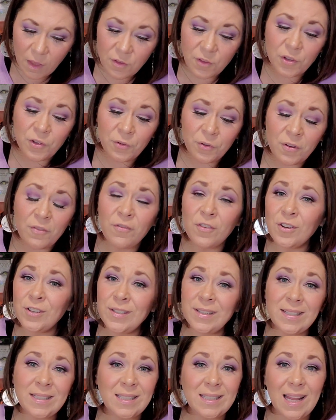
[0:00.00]
The
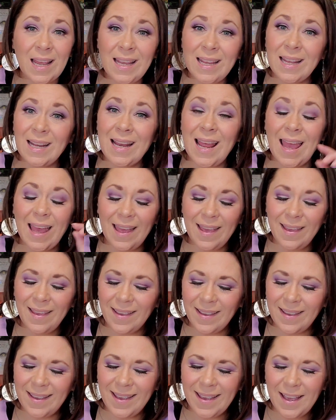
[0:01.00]
universe is saying,
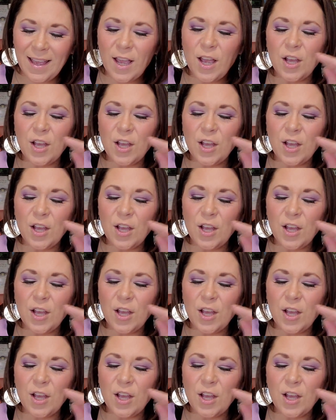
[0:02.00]
hey,